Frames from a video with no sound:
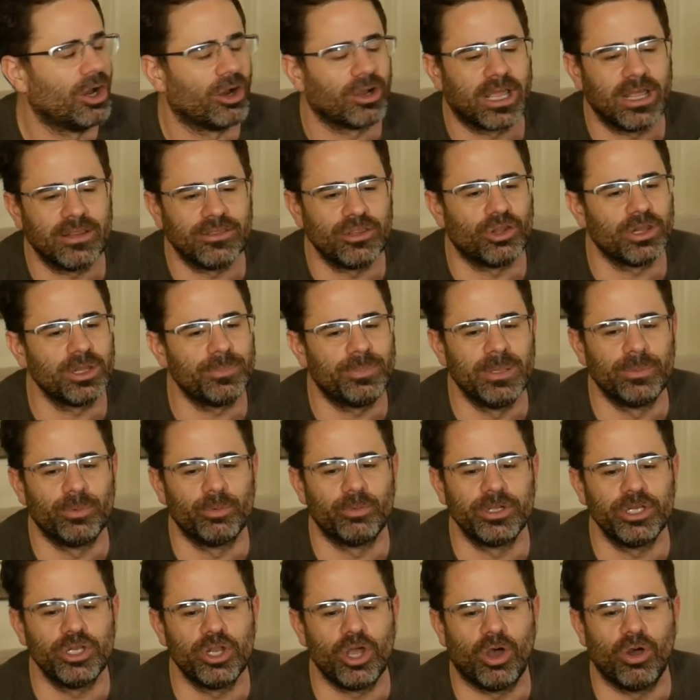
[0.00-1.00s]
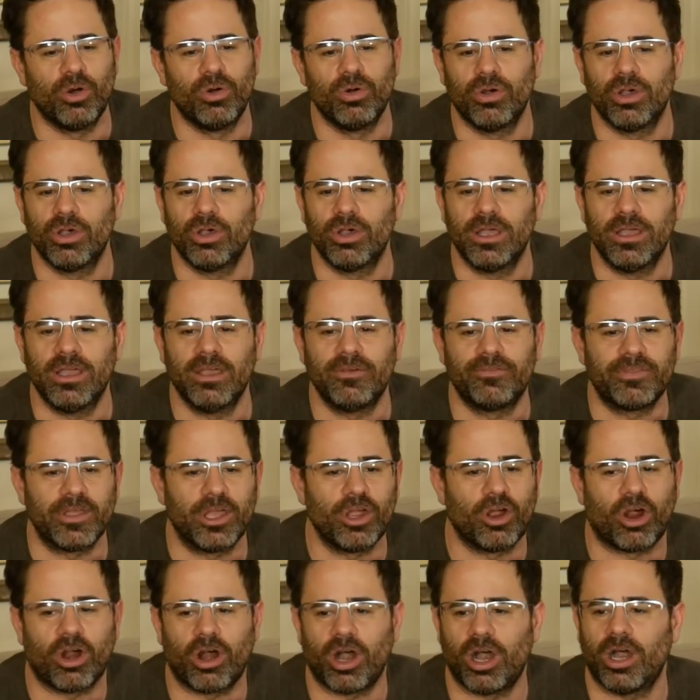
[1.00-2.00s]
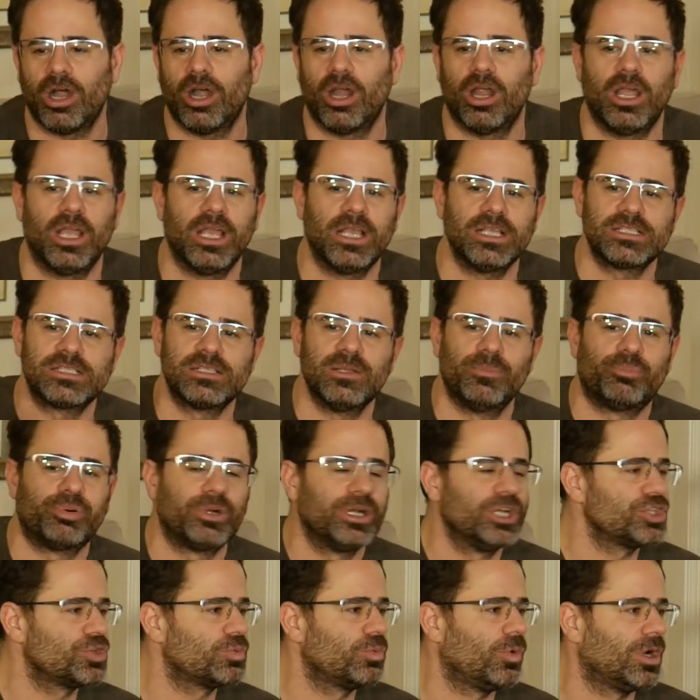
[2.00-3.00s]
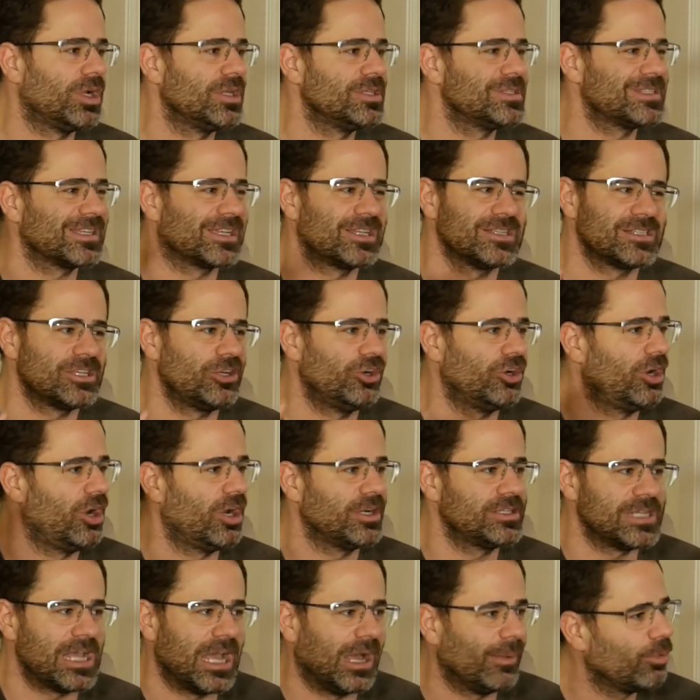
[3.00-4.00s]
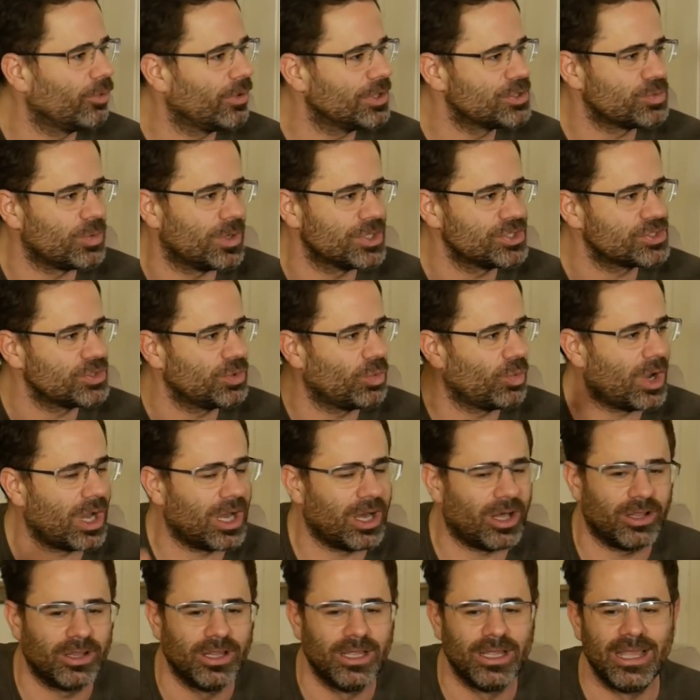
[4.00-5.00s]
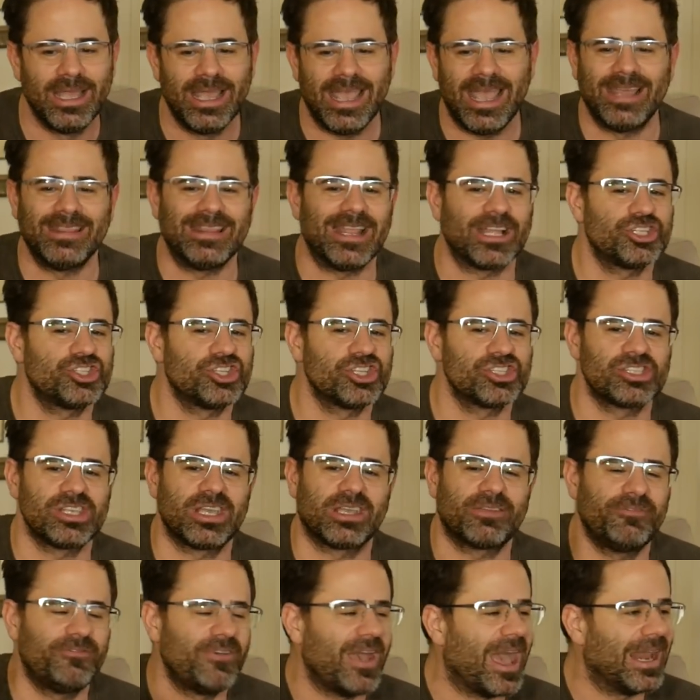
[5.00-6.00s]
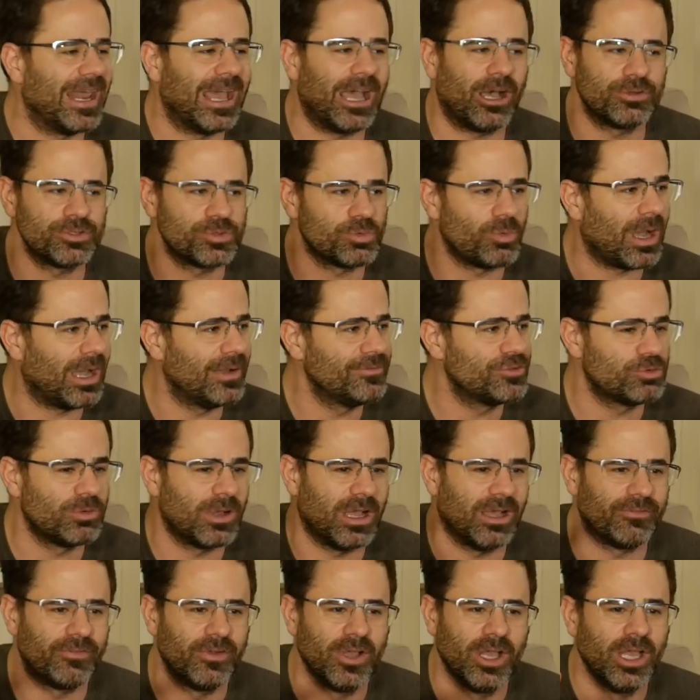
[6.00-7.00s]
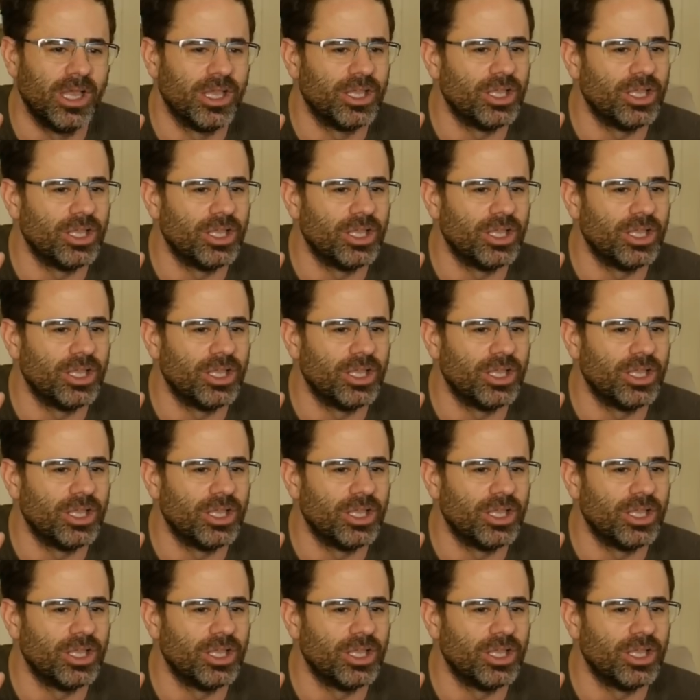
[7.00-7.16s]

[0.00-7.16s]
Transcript: okay the only people we know if they are is the british ones because they're in our tabloids once in a while and that's just like fat housewives who have